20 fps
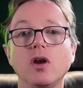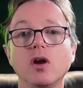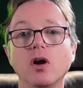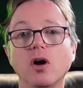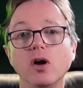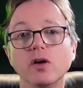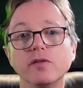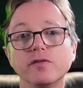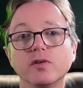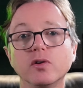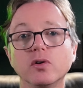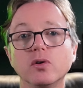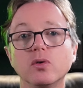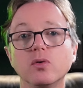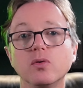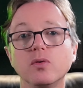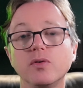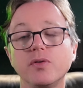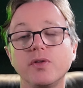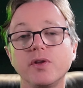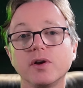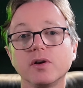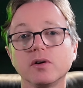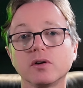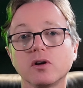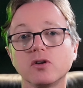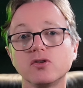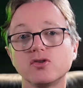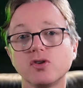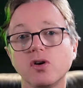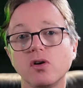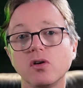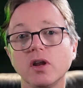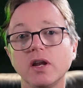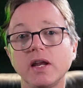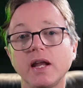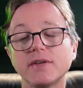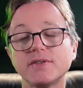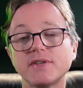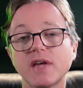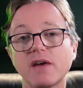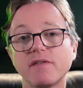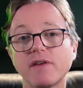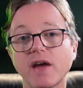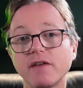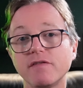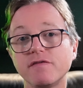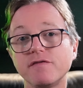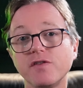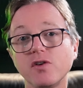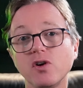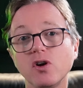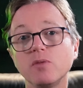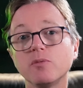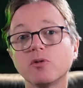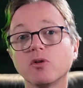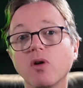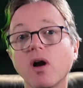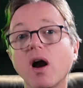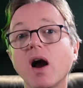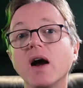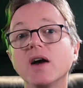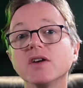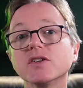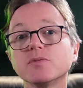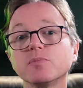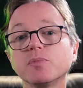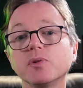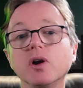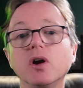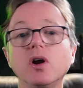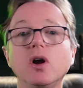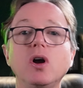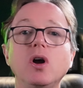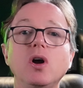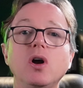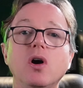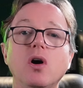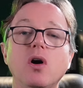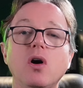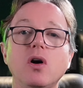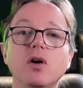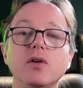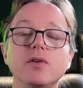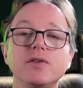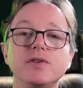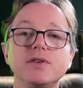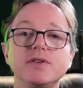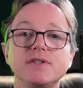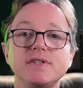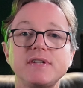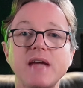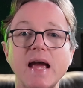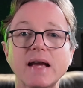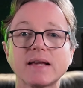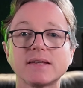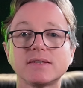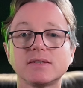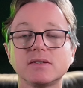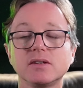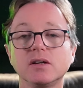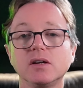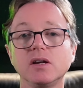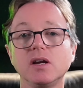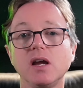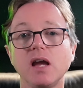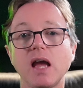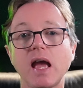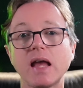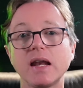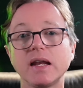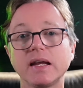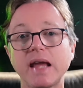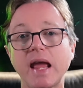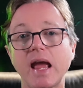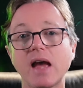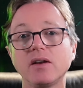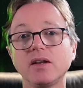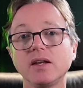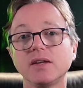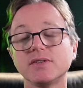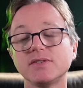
Overall, the controller needs to have a firm grasp on tax and accounting